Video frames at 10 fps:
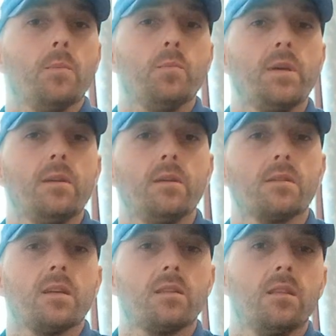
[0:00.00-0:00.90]

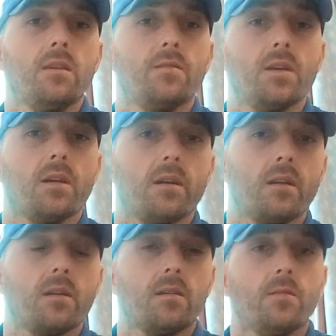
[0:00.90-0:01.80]
beings that live there,
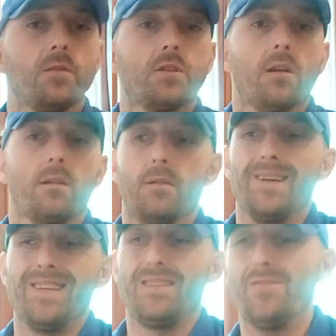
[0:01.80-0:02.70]
which are
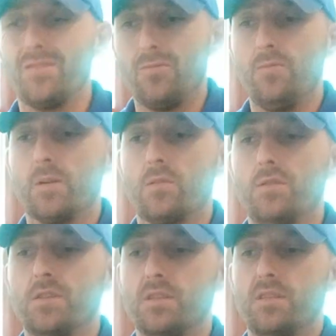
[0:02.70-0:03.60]
not lower
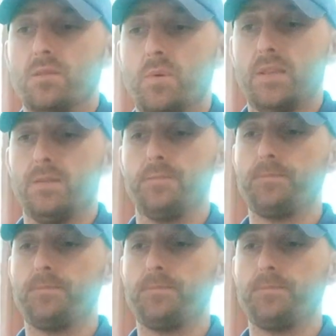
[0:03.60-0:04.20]
consciousness, but